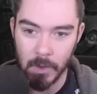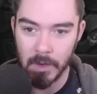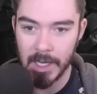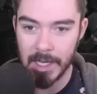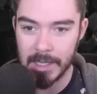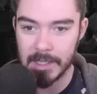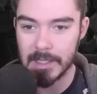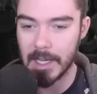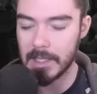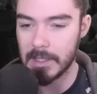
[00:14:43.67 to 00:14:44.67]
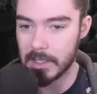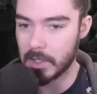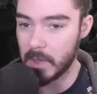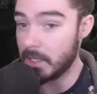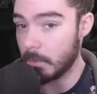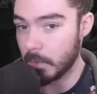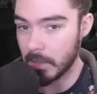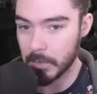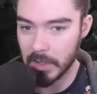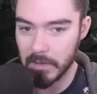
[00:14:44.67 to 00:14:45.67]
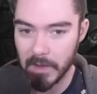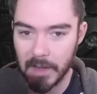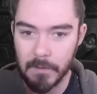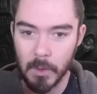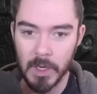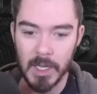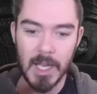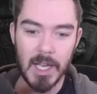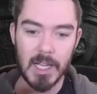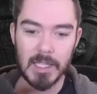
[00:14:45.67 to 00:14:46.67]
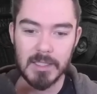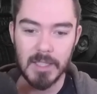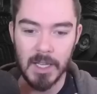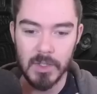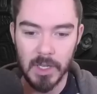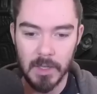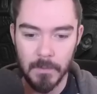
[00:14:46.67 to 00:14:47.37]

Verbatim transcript: aura and the sets is 391.54. Lissandra